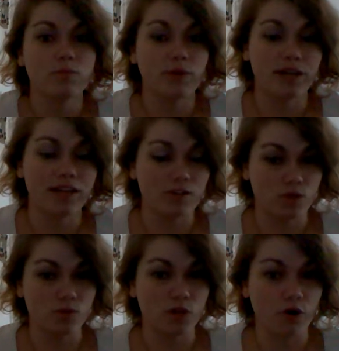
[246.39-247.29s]
but it is
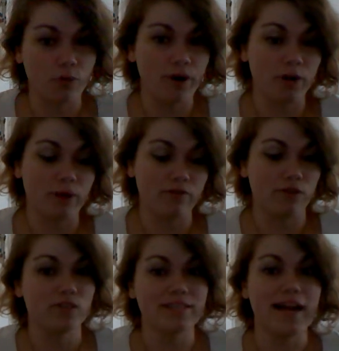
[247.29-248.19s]
using your own body weight
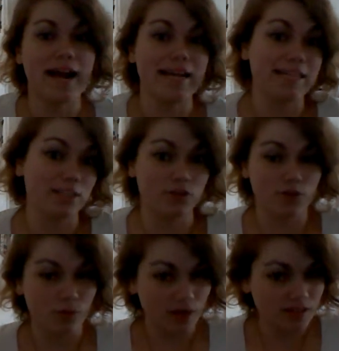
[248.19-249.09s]
versus adding
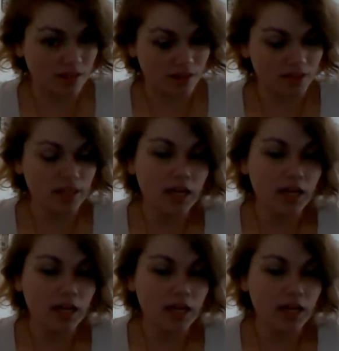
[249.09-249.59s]
additional weights on.